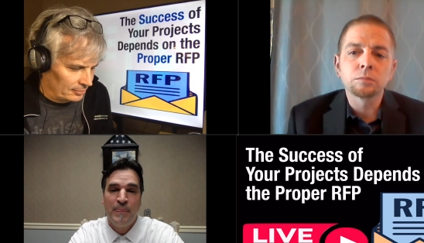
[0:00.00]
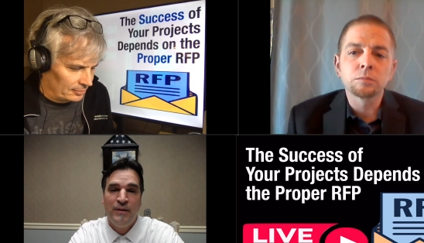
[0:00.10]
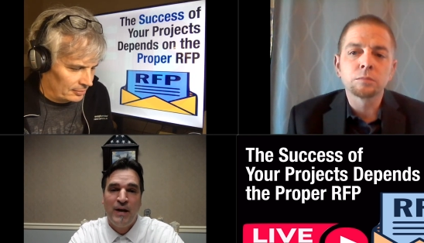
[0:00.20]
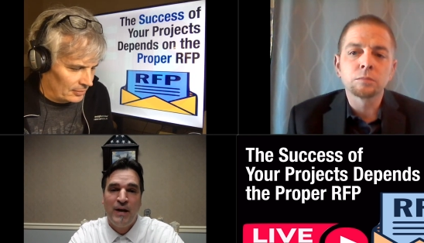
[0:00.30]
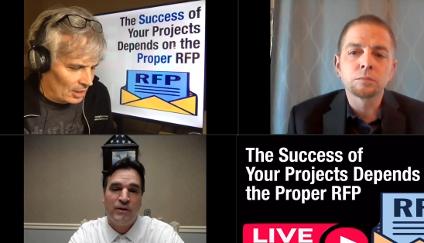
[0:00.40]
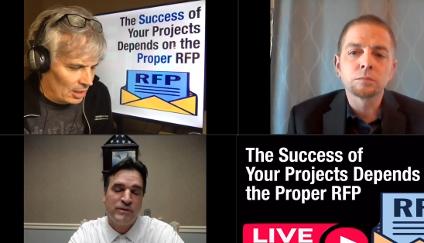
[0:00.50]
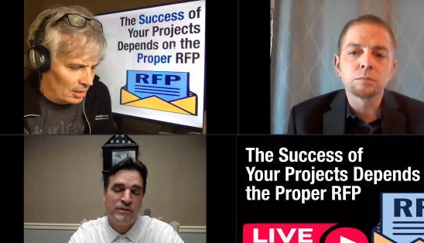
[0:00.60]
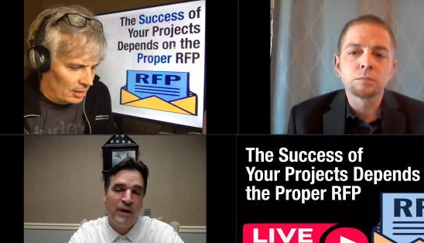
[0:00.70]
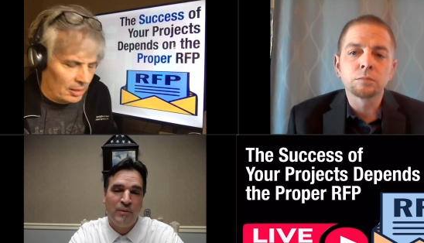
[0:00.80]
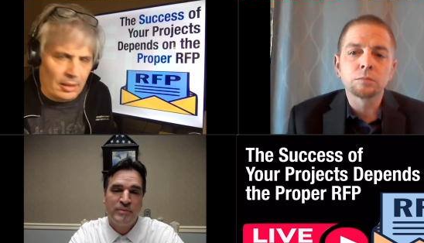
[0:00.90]
Speaker 1: And that
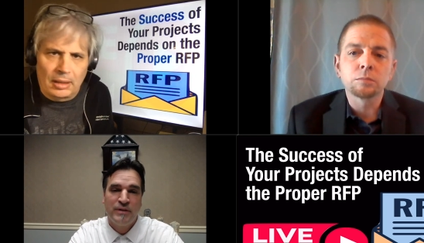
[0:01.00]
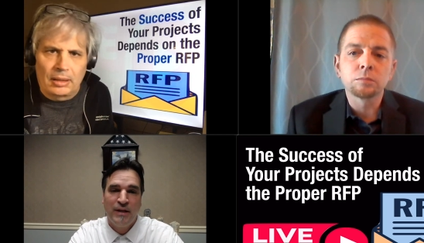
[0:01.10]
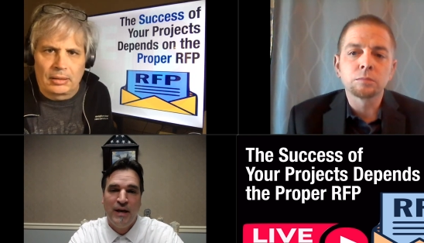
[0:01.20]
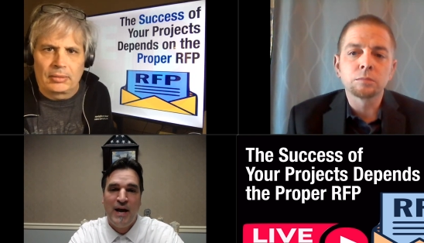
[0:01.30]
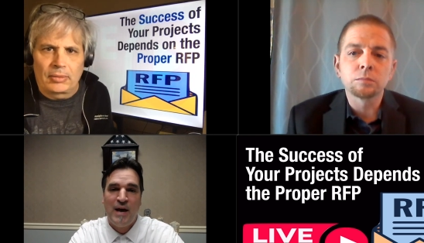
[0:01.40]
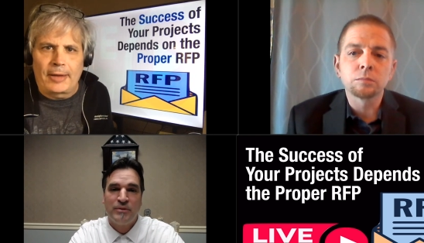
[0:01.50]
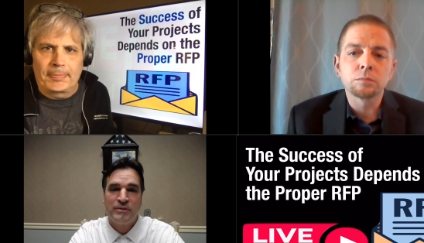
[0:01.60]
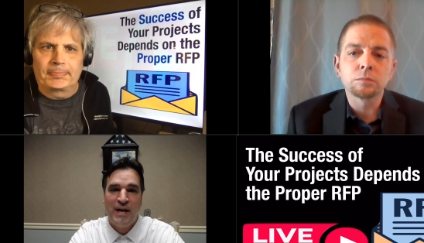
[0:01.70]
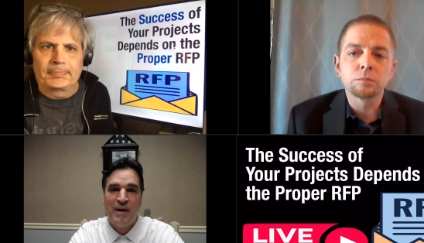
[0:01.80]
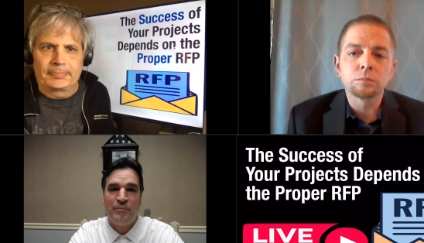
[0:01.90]
also helps to get
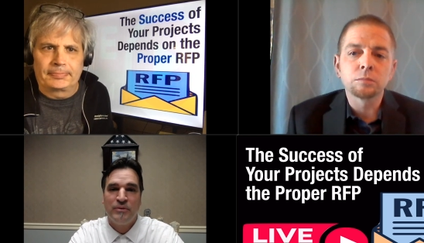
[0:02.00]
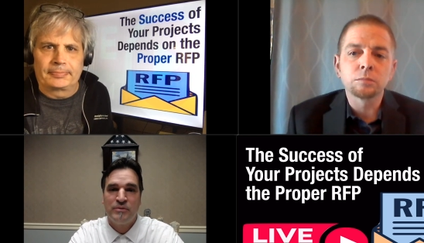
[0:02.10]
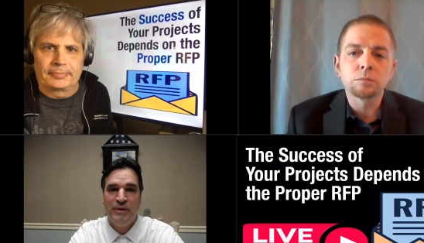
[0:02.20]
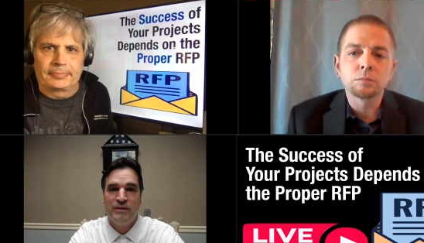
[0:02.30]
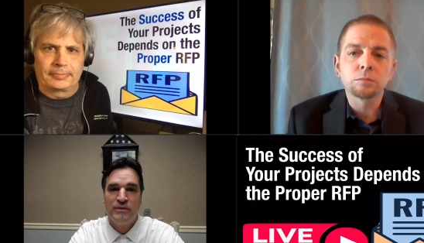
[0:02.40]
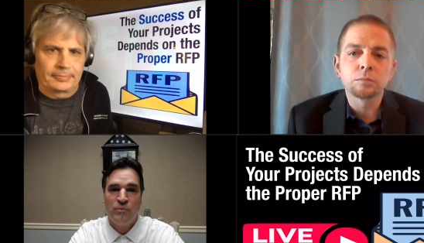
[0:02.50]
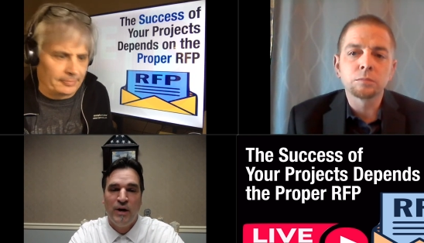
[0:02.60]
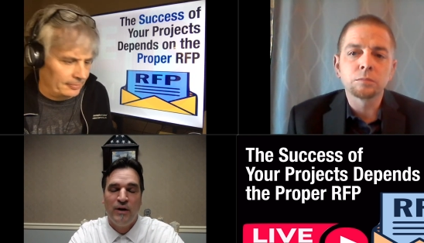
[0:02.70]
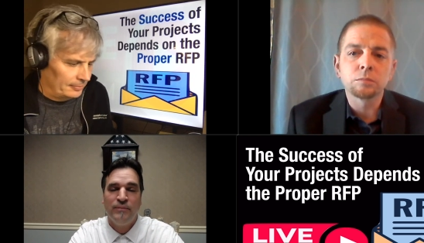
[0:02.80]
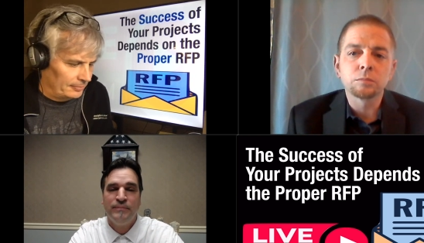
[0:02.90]
apples to apples bids as
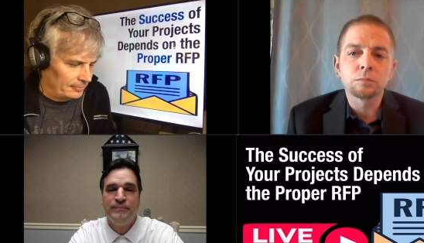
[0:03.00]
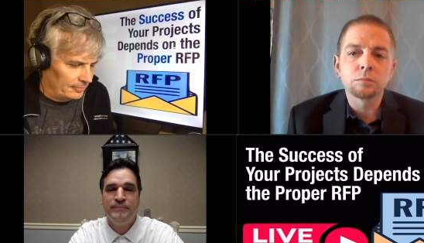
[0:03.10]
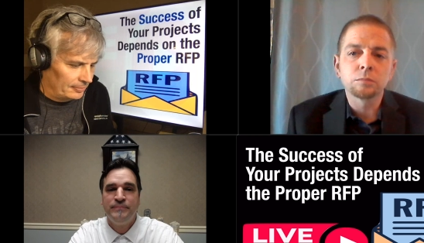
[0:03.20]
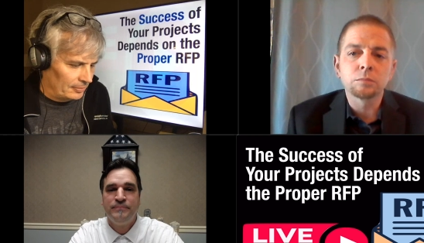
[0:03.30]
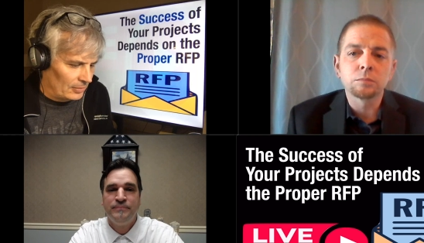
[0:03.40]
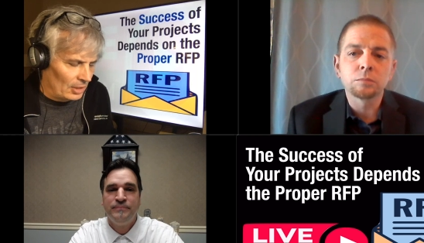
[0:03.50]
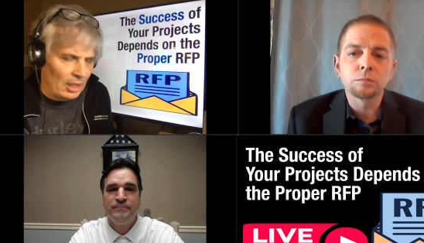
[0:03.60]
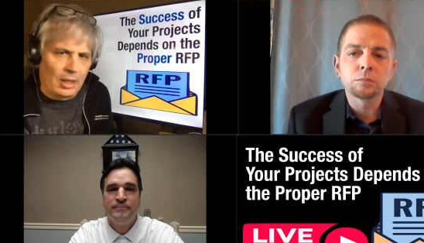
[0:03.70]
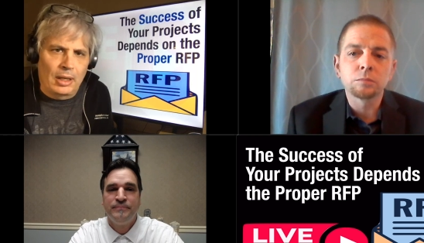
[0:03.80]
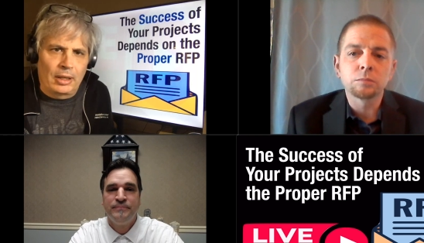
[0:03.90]
well.
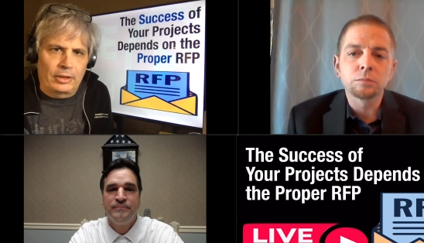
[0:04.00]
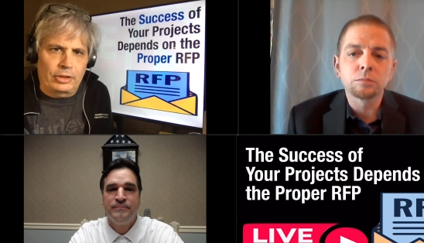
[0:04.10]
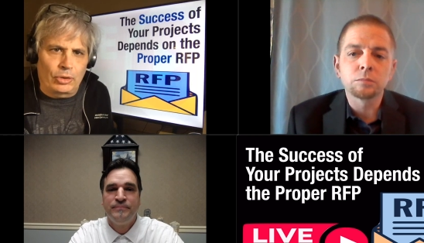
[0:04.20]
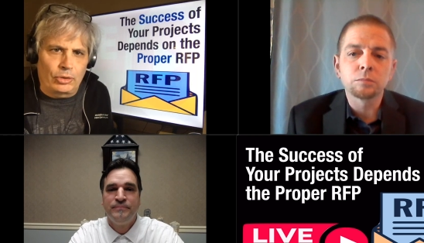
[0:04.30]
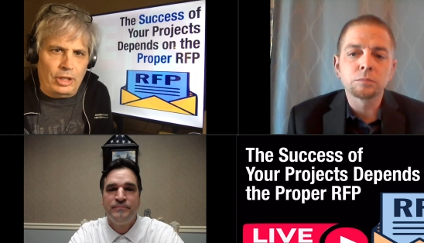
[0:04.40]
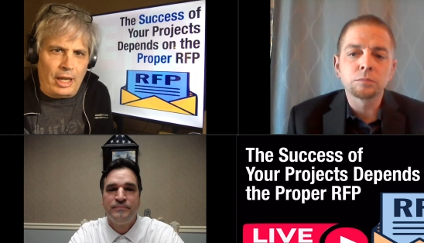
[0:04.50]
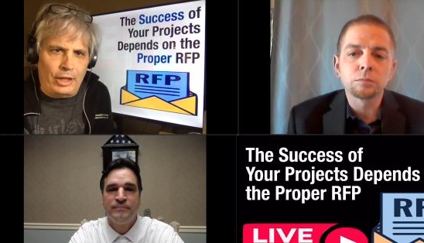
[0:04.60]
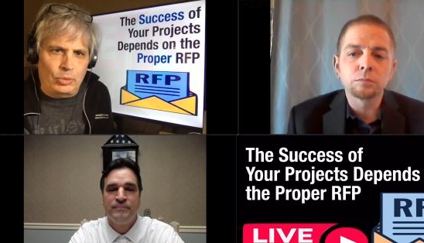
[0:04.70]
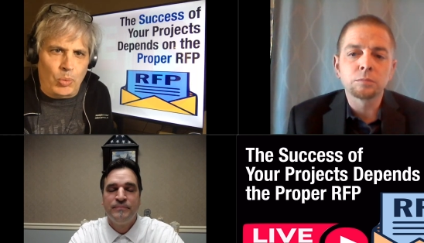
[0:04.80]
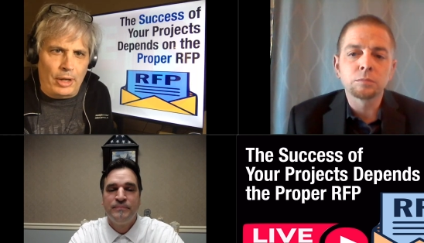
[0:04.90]
Speaker 2: So,
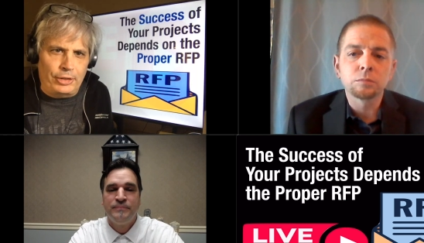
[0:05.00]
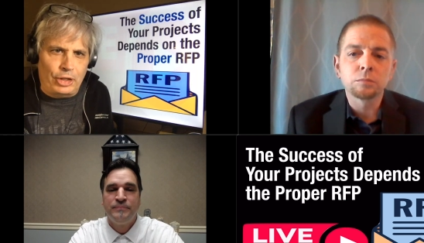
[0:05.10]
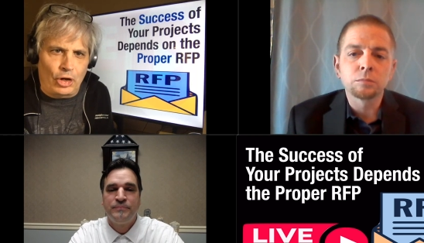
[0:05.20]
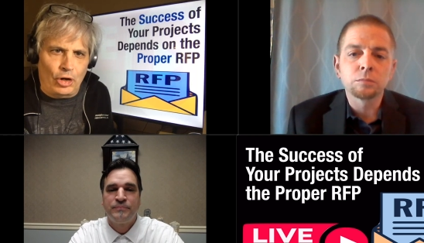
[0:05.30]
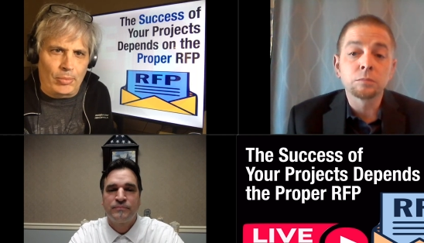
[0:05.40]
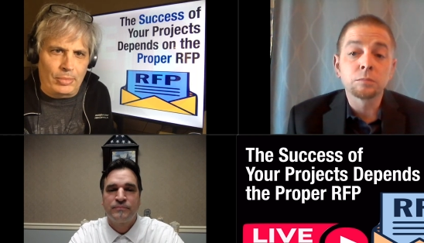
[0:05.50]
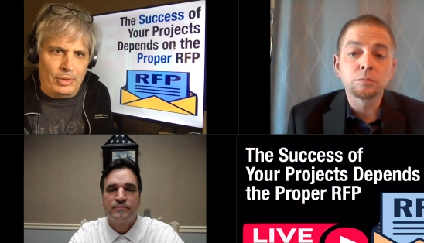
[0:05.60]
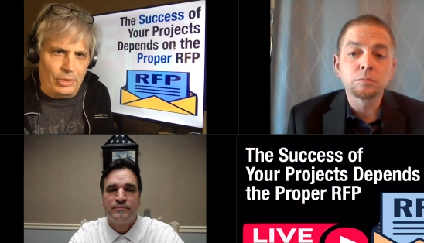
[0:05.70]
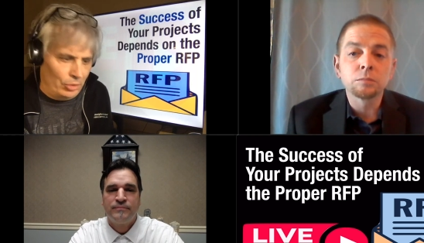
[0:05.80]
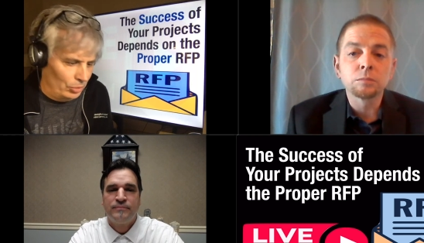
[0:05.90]
Tage, one term
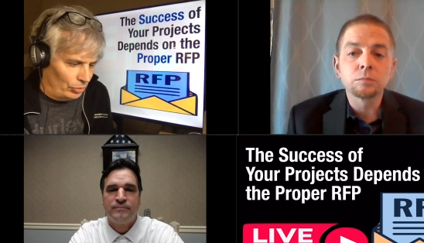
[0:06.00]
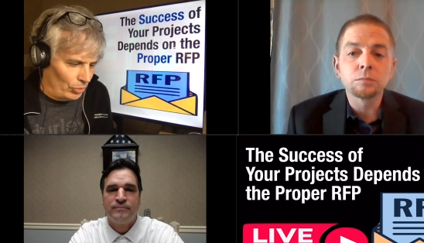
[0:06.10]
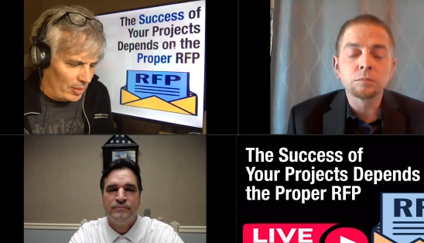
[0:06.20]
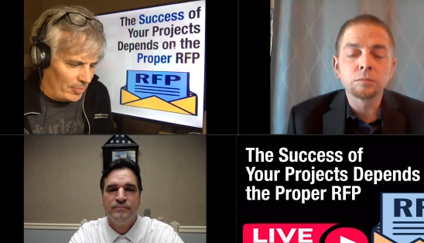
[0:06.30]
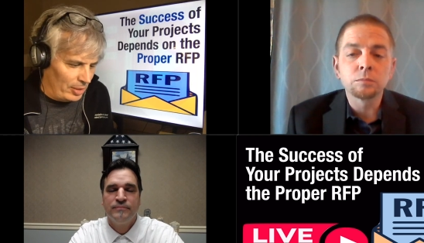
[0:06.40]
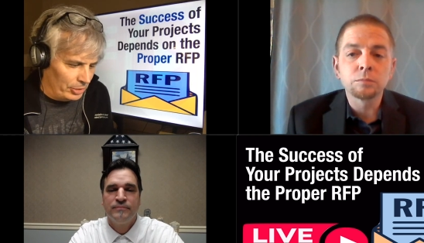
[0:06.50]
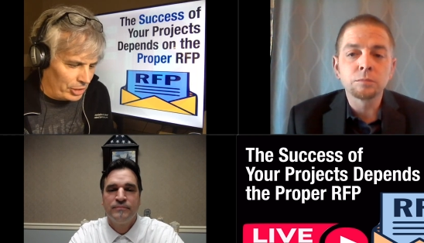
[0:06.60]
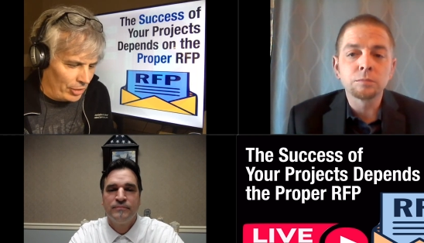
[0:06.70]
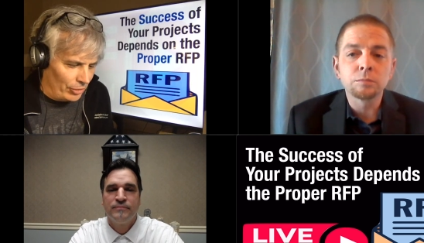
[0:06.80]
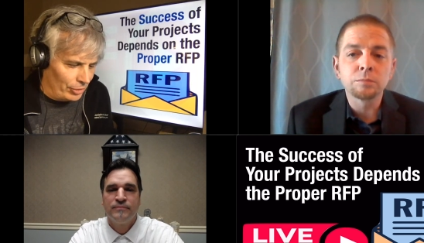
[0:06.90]
you threw at me,
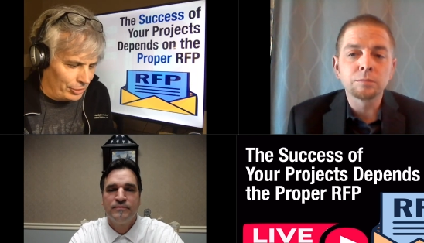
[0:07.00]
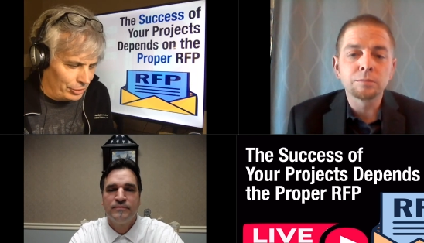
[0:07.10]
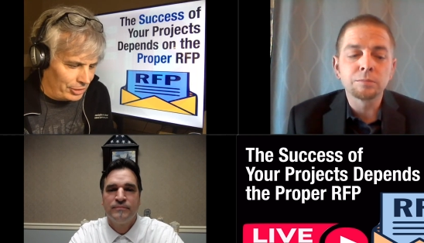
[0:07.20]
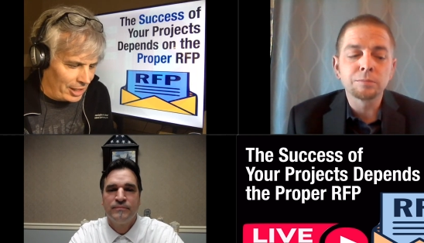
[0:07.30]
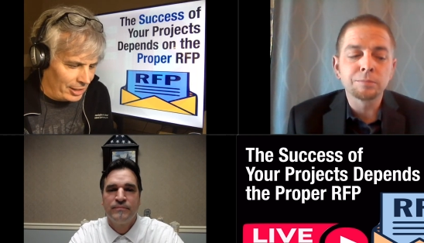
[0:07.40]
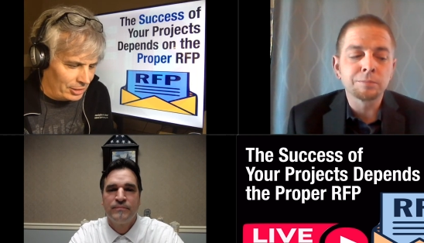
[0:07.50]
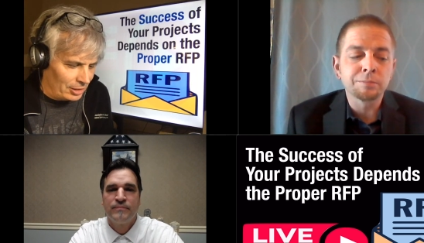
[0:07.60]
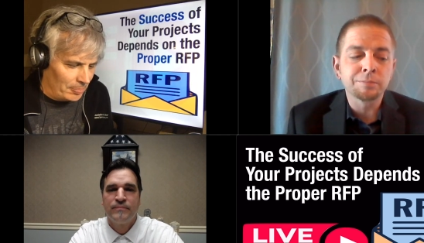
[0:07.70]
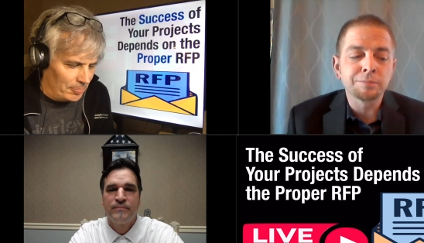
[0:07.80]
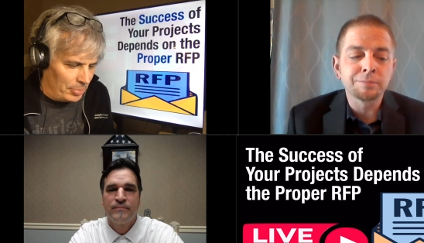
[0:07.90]
which I don't understand,
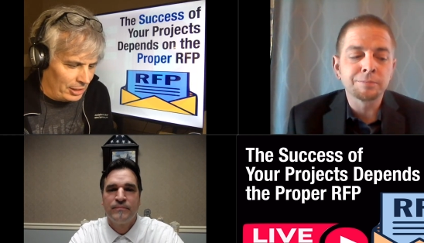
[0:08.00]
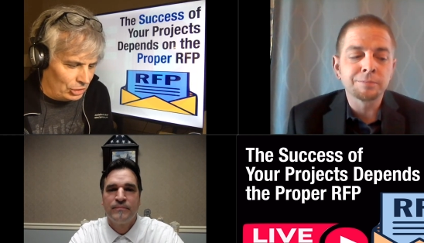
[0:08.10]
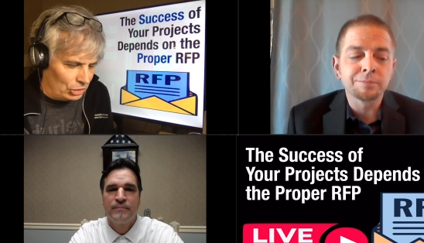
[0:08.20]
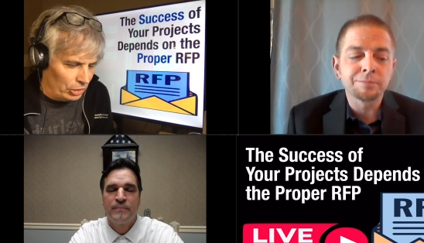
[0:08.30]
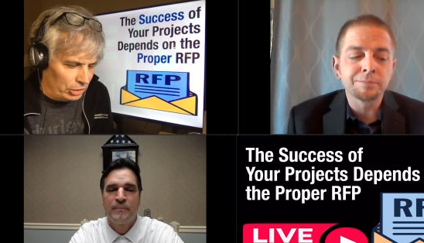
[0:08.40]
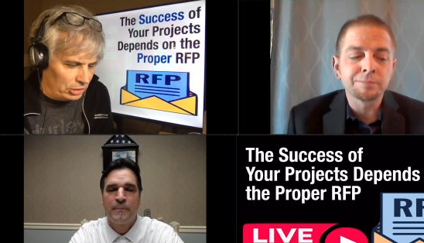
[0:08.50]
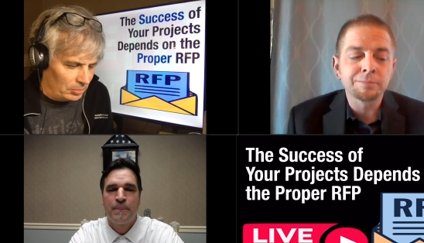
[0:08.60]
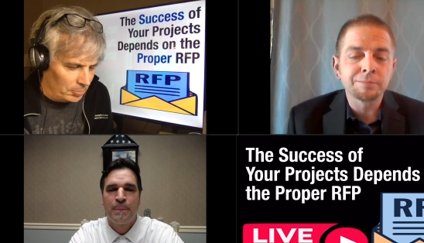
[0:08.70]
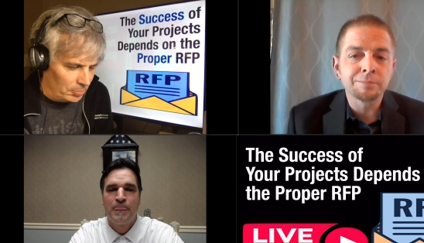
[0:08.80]
is bid solic